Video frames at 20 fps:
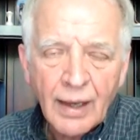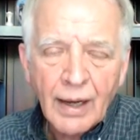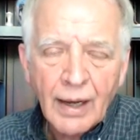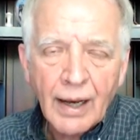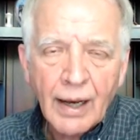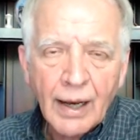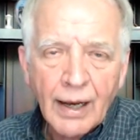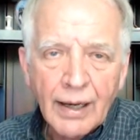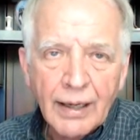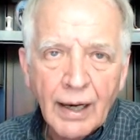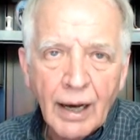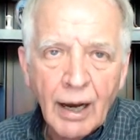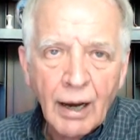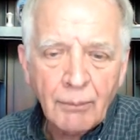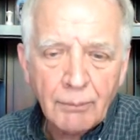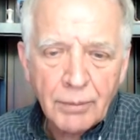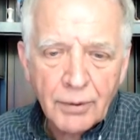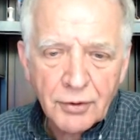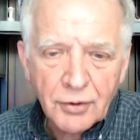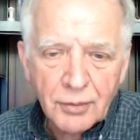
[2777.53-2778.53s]
I
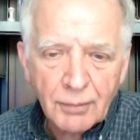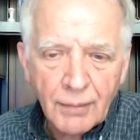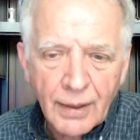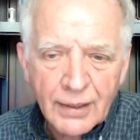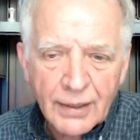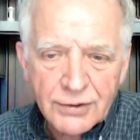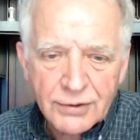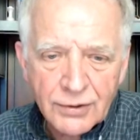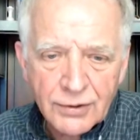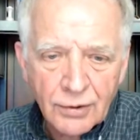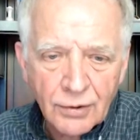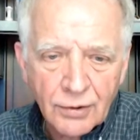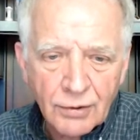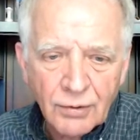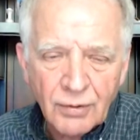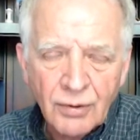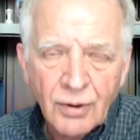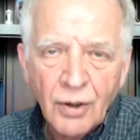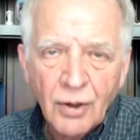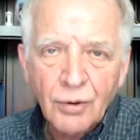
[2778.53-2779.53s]
humbled my
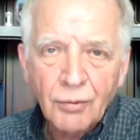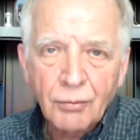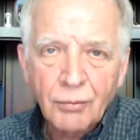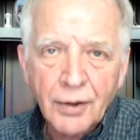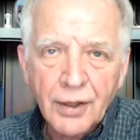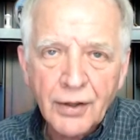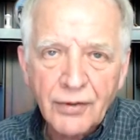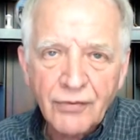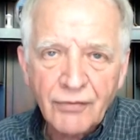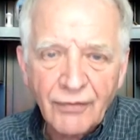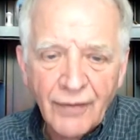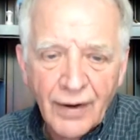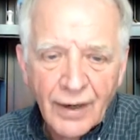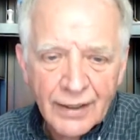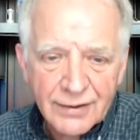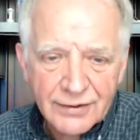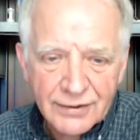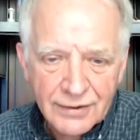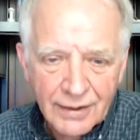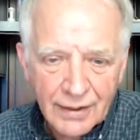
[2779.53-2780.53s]
soul with
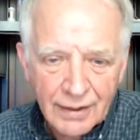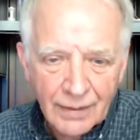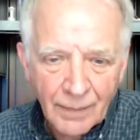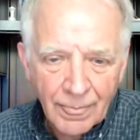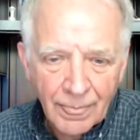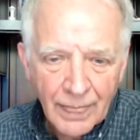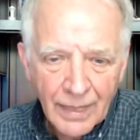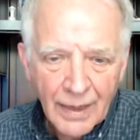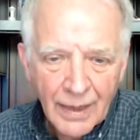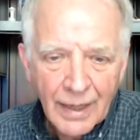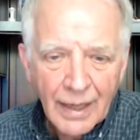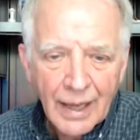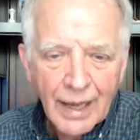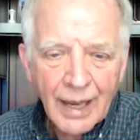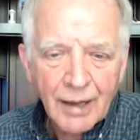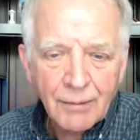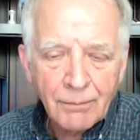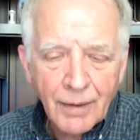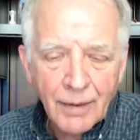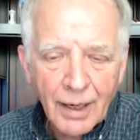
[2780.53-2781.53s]
fasting,
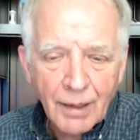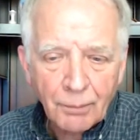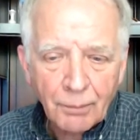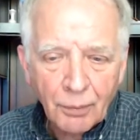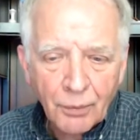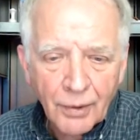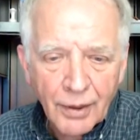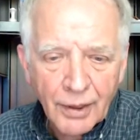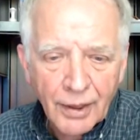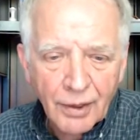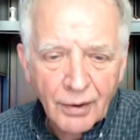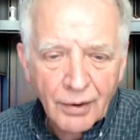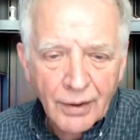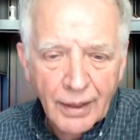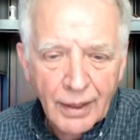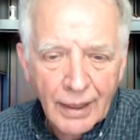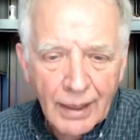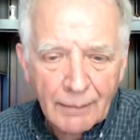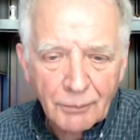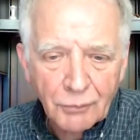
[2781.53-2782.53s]
and my prayer
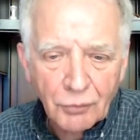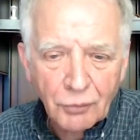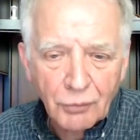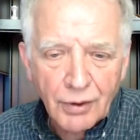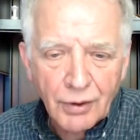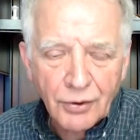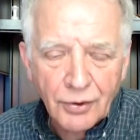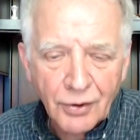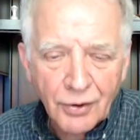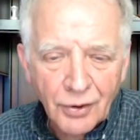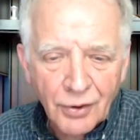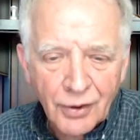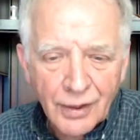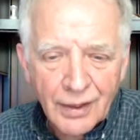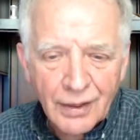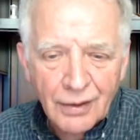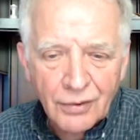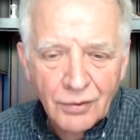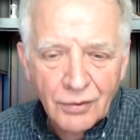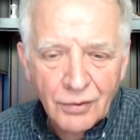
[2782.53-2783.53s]
kept
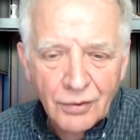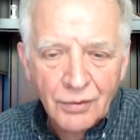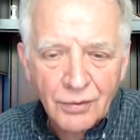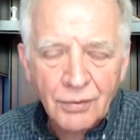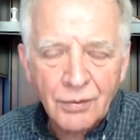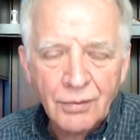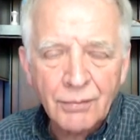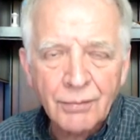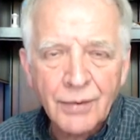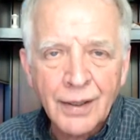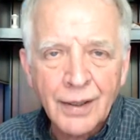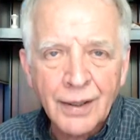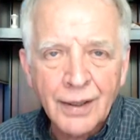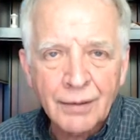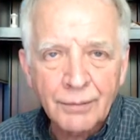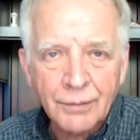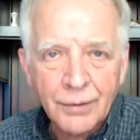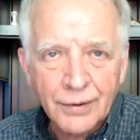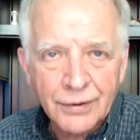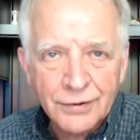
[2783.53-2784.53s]
returning to my
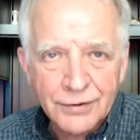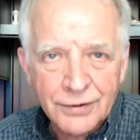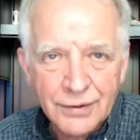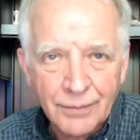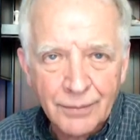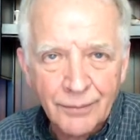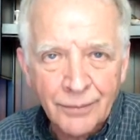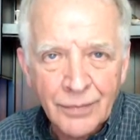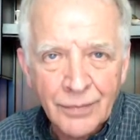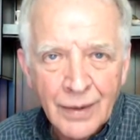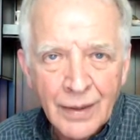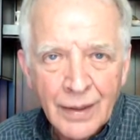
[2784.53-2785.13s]
bosom.